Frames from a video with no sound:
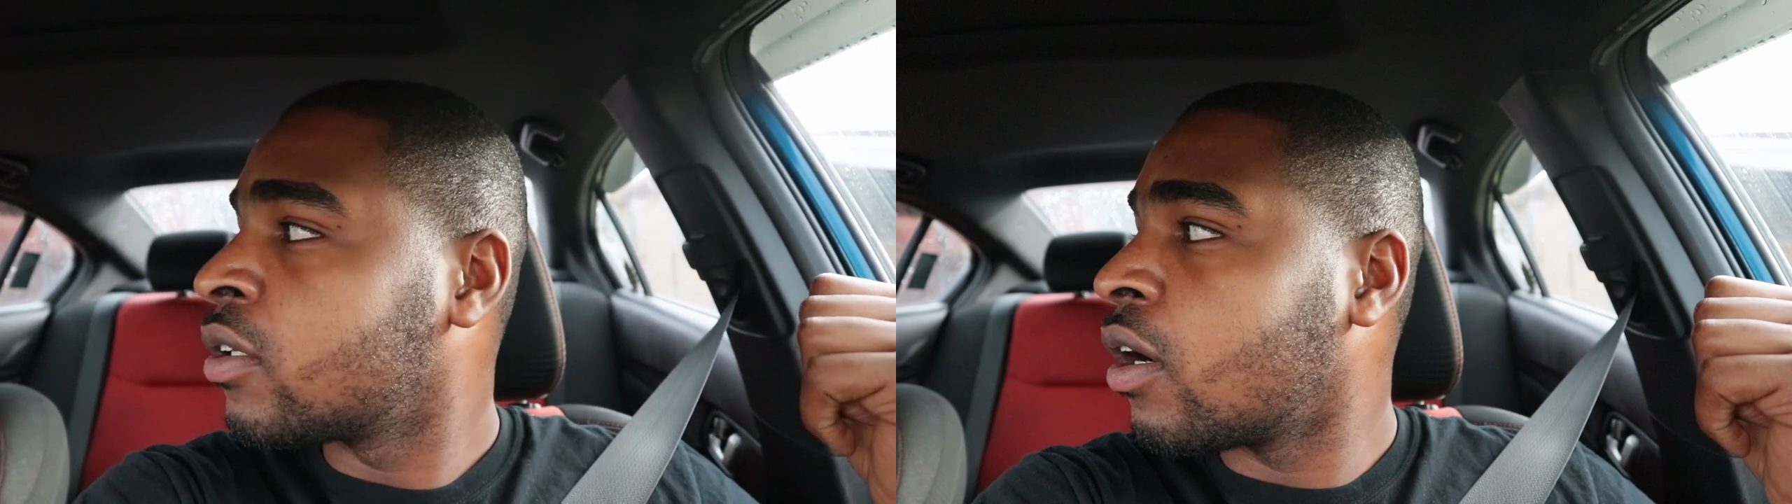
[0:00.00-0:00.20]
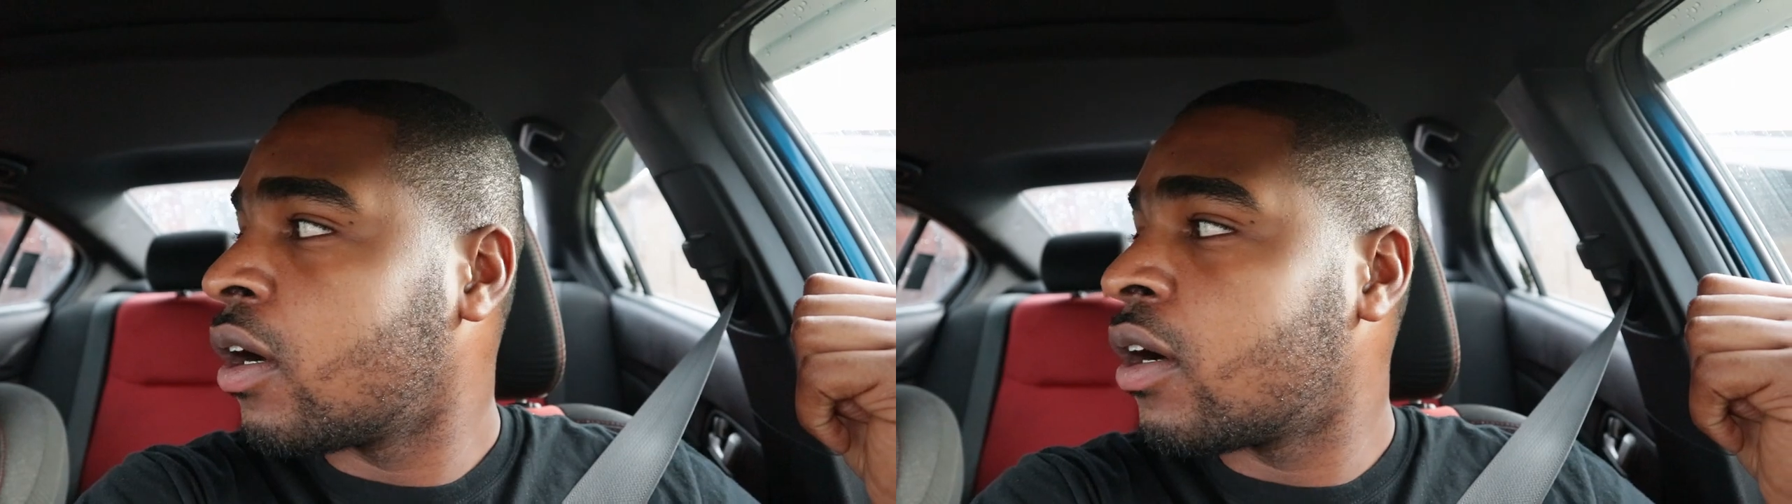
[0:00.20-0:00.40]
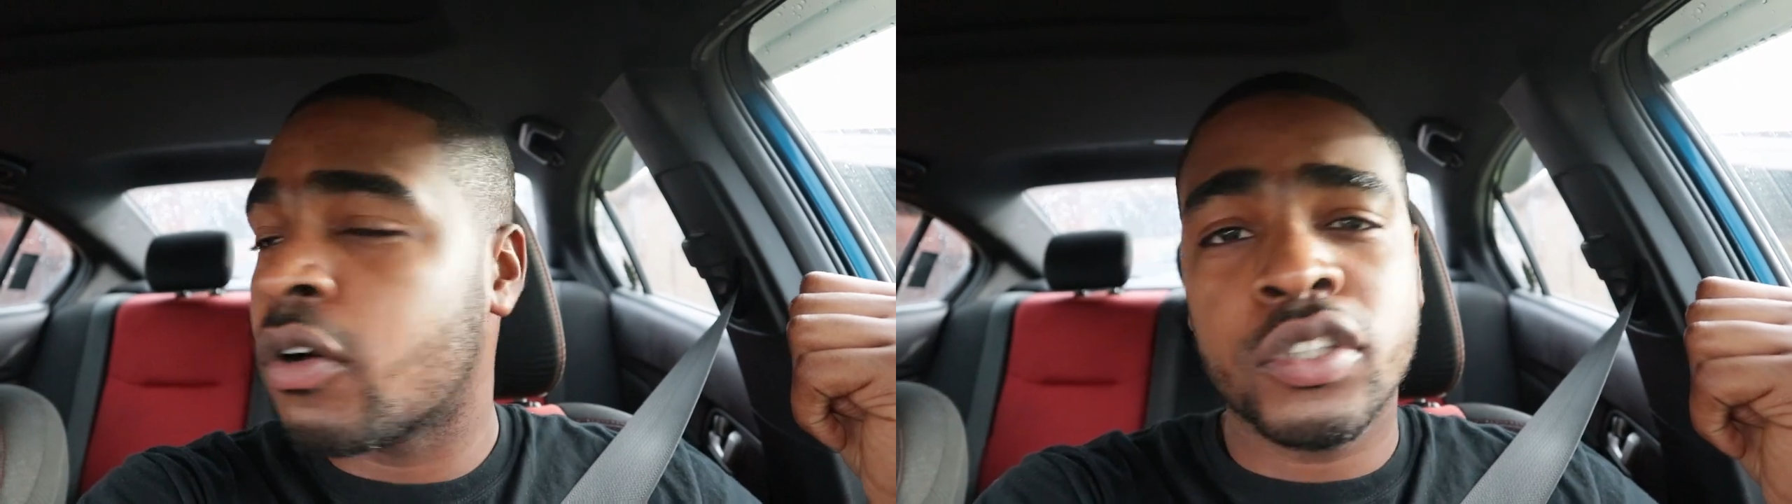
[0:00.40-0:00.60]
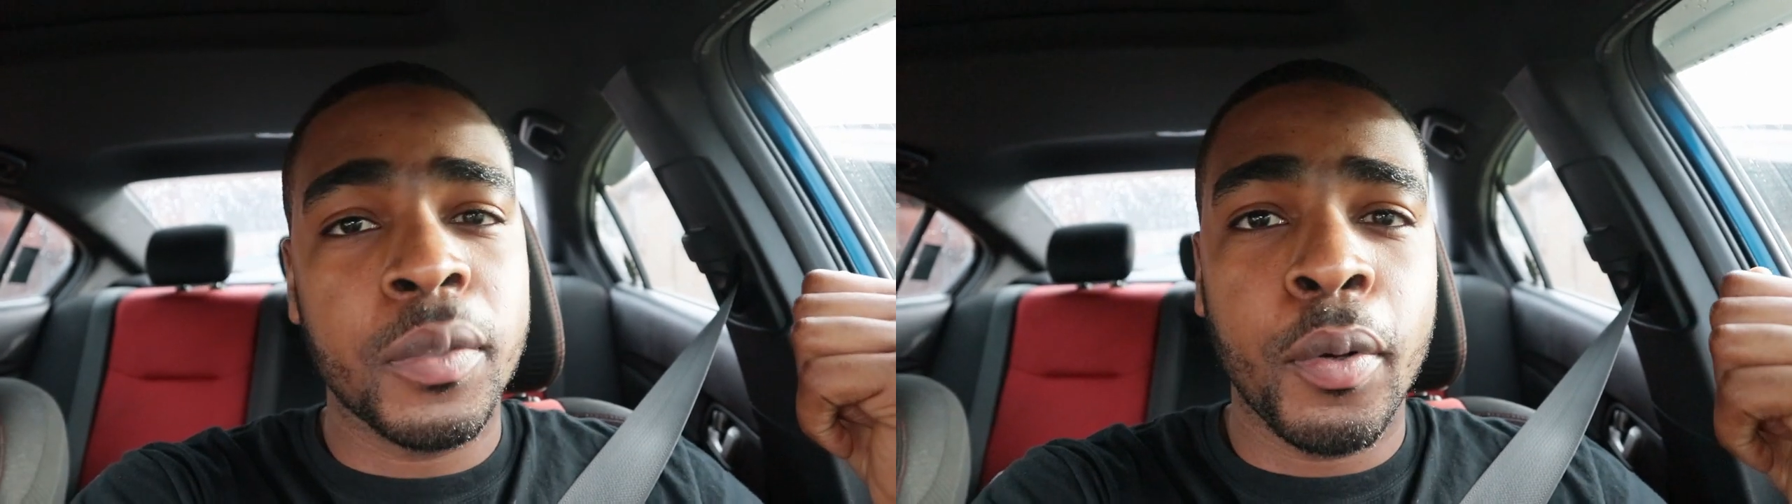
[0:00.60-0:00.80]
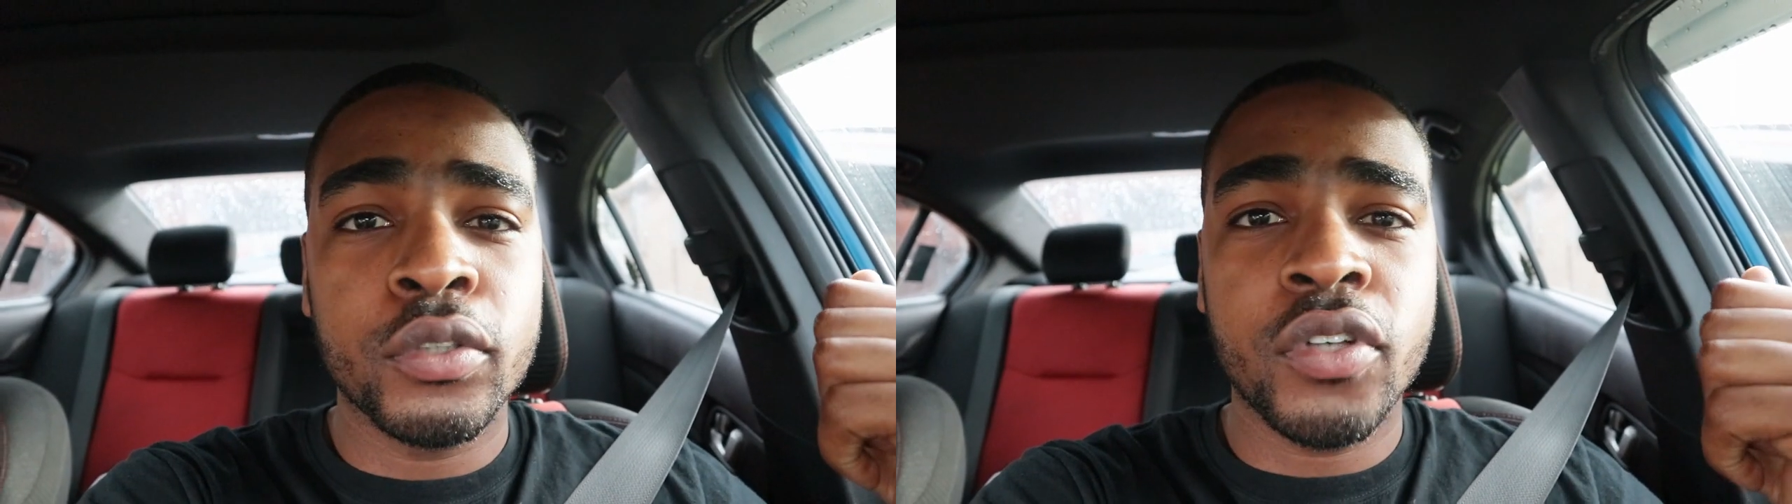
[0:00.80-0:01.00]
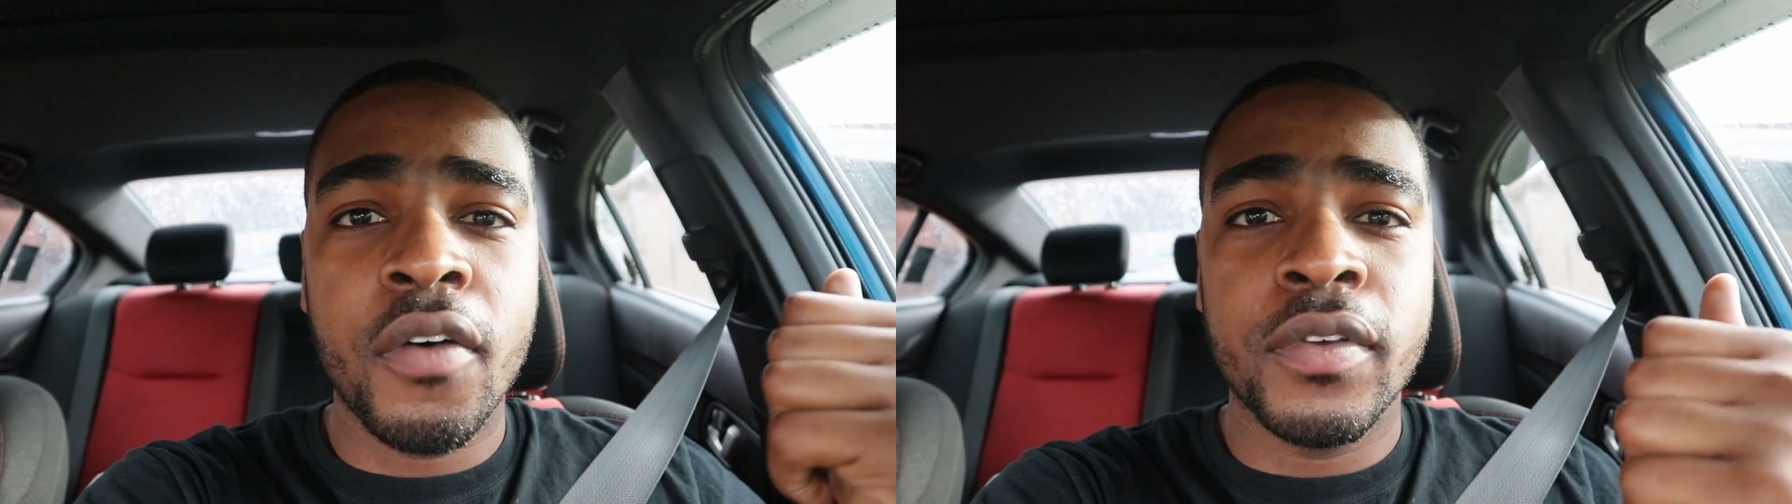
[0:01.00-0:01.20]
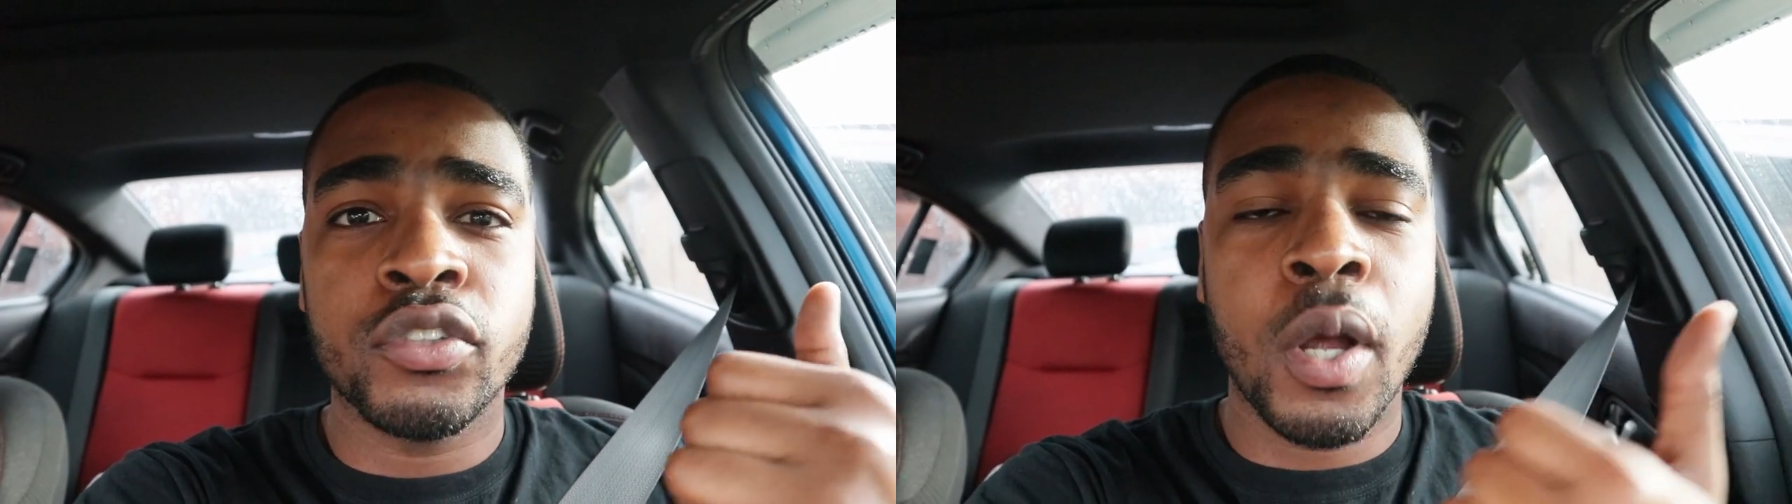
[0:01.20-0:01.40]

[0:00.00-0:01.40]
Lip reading: go to the post office,